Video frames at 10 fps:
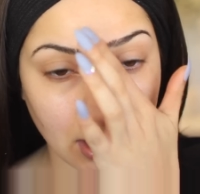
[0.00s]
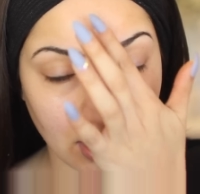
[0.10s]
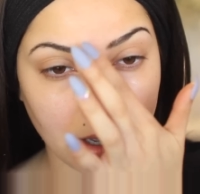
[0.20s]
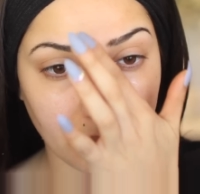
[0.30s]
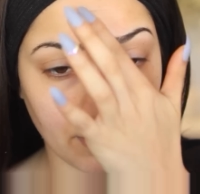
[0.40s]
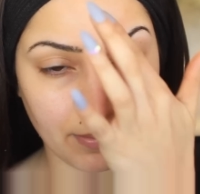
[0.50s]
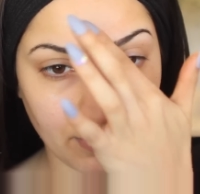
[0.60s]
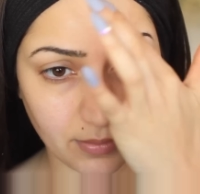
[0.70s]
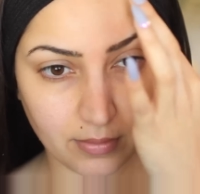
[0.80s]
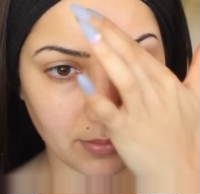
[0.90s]
a
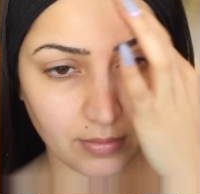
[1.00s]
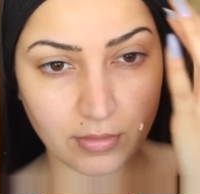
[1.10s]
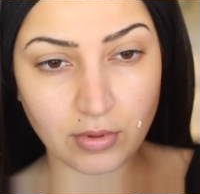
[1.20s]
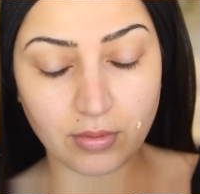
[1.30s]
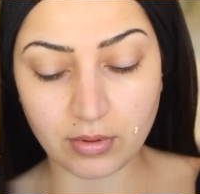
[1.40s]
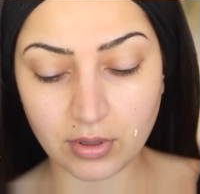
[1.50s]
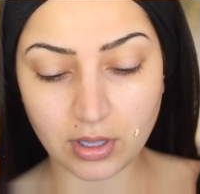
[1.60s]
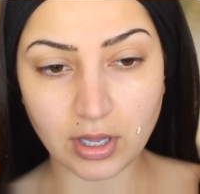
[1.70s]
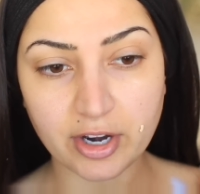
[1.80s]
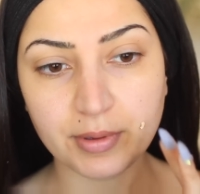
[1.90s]

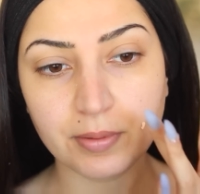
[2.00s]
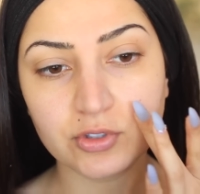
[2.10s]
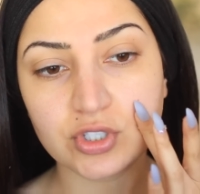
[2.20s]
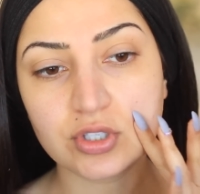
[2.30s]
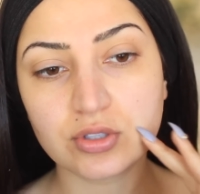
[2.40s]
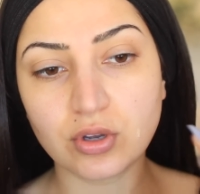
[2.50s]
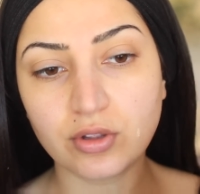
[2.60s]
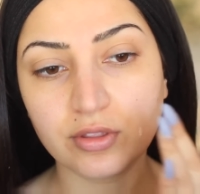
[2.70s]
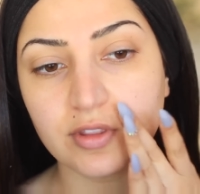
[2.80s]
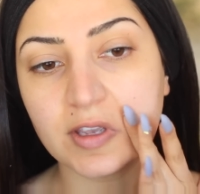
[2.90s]
lot of people just
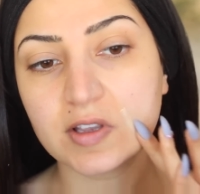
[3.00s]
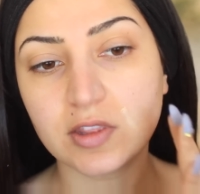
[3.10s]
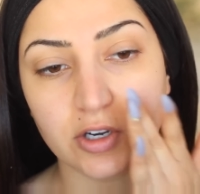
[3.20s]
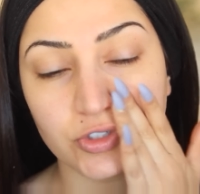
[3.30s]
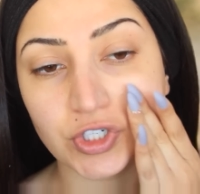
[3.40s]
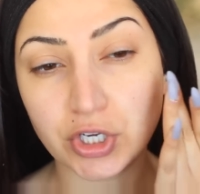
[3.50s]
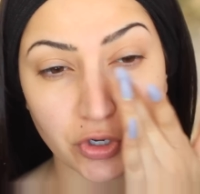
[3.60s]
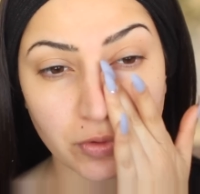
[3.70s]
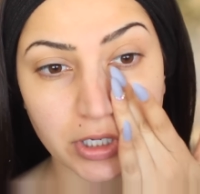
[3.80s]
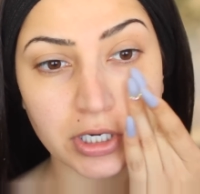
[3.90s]
don't think they're
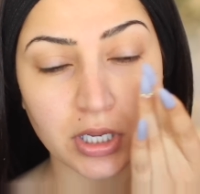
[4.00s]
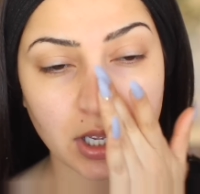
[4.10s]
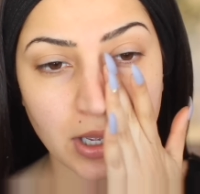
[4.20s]
genuine.